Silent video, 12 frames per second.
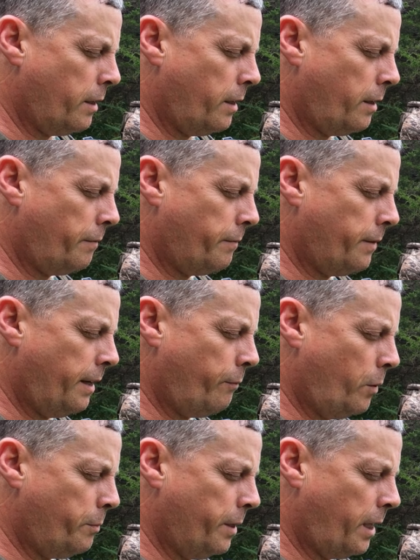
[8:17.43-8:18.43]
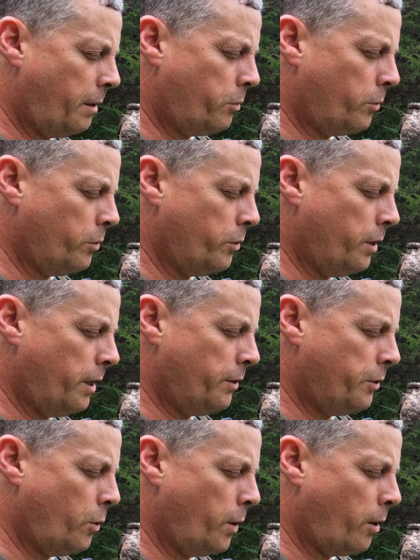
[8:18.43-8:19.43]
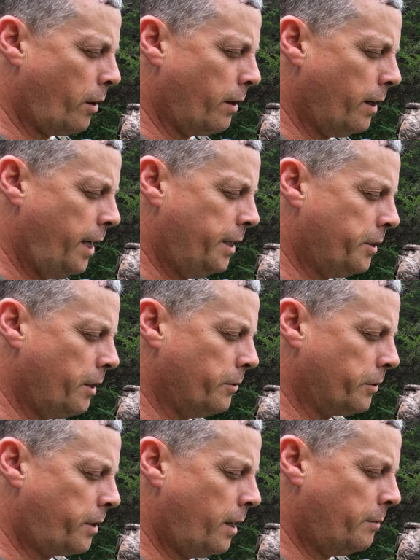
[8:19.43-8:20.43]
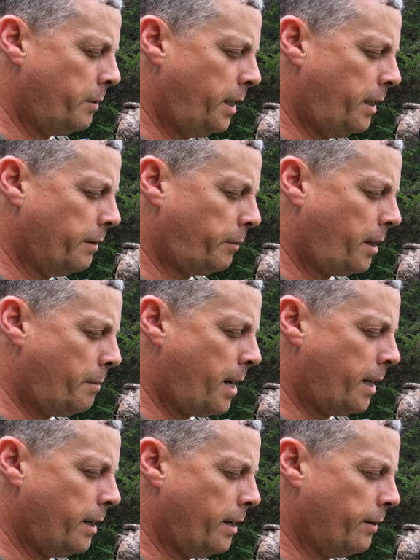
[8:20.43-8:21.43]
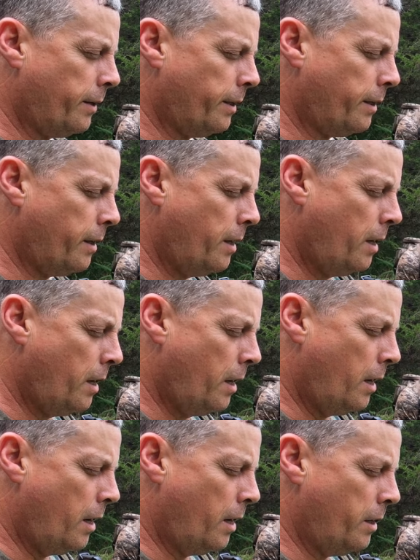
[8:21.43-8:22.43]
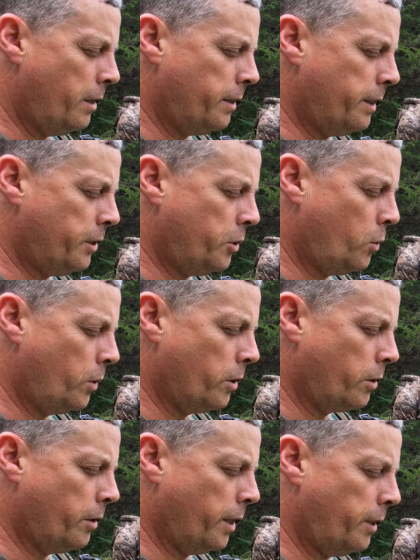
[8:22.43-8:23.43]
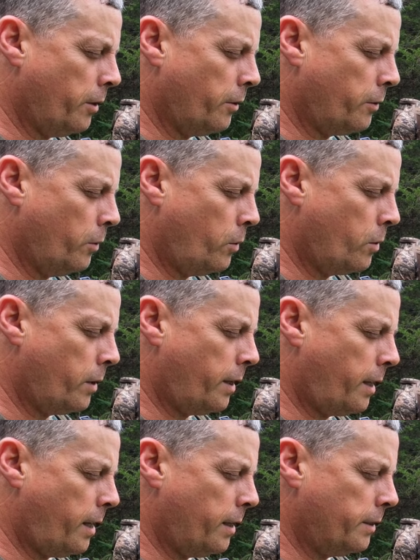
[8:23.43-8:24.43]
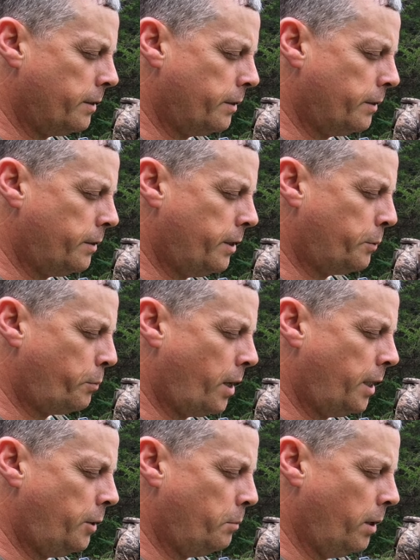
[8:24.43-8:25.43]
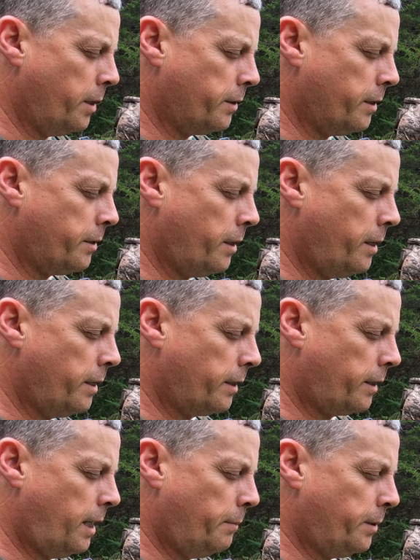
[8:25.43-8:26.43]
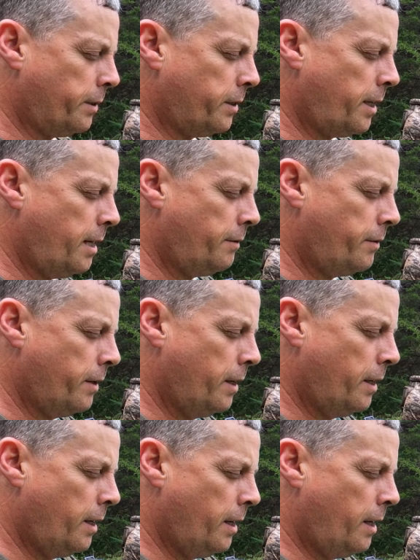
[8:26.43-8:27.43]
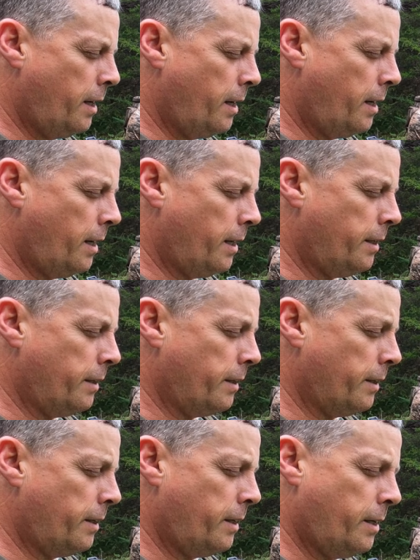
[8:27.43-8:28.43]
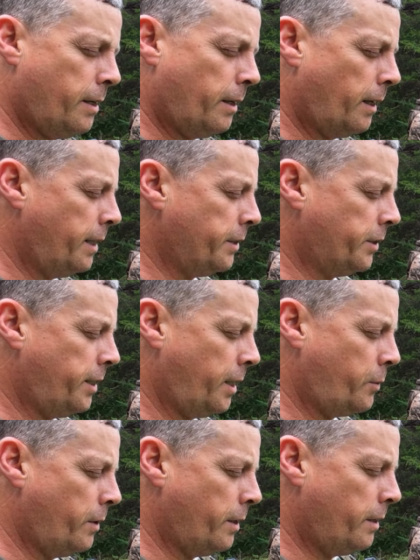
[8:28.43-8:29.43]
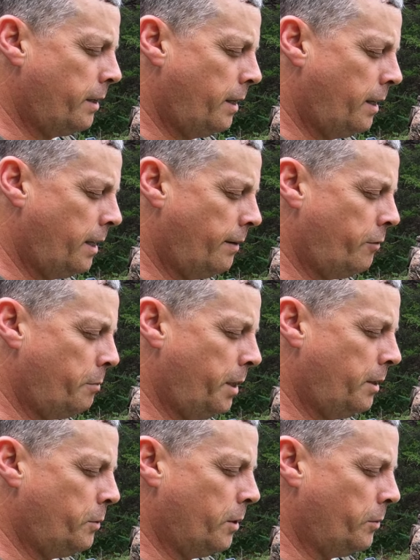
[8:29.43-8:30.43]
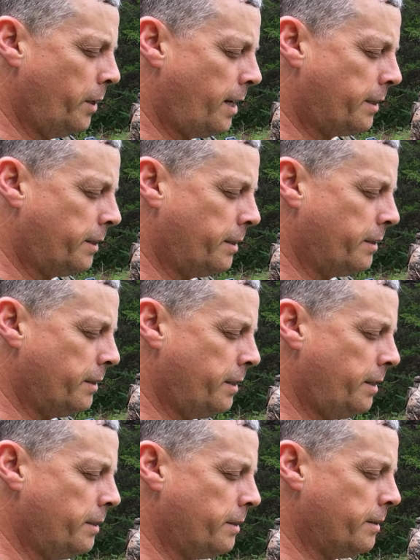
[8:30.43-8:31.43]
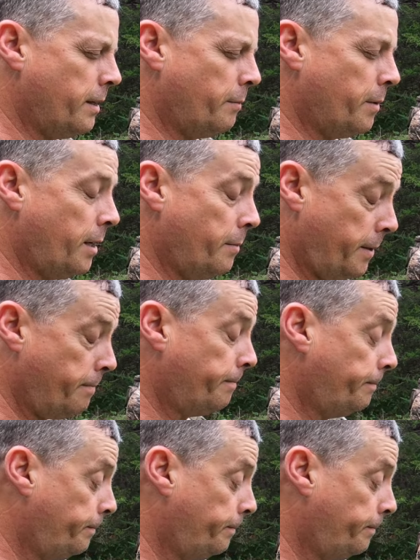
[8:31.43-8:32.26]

um, that we've been able to enjoy our each other's company and come out here and hunt and enjoy your green earth, Lord. And I just pray you bless this hunt, keep us safe. And uh, let us stick one, if it be your will. We ask this in Jesus' name. Amen.